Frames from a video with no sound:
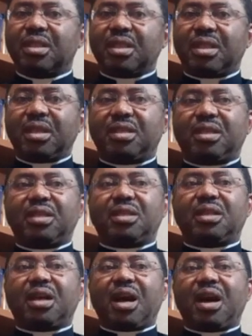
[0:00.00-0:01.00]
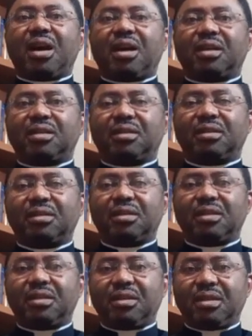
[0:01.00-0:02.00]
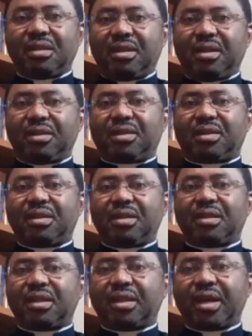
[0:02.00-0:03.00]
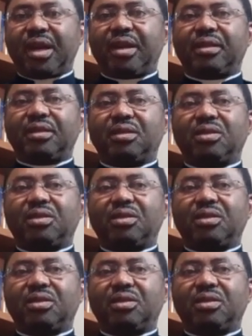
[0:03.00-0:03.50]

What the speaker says: This is the hour. This is the day.